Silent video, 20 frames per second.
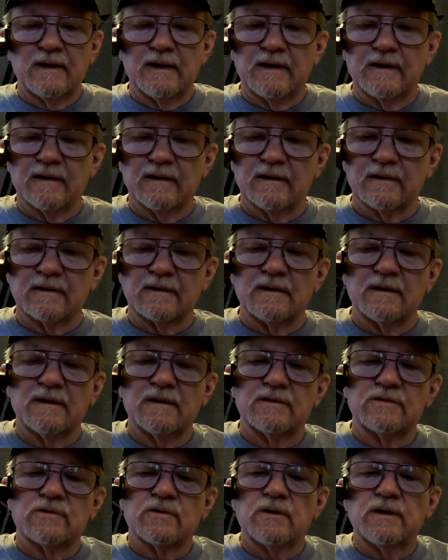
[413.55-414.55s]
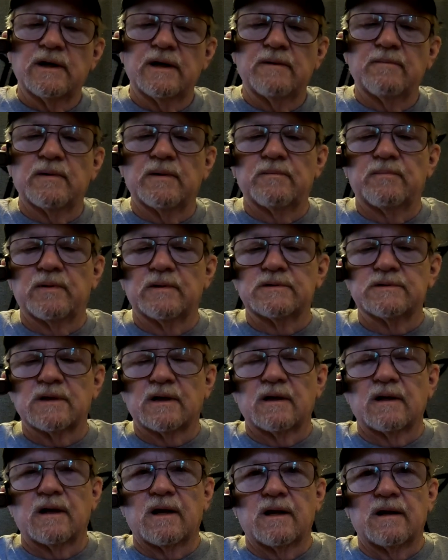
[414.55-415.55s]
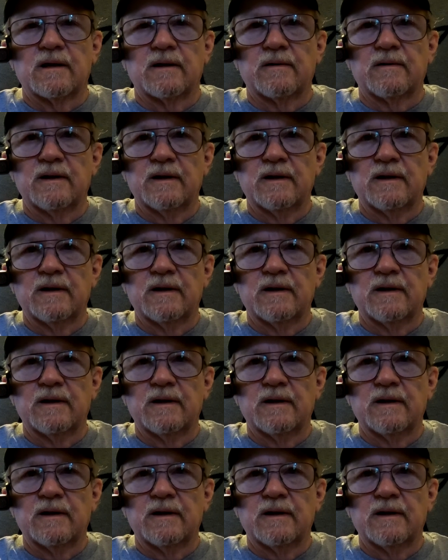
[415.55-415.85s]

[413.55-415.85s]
And look, Troy Aikman puts a lot,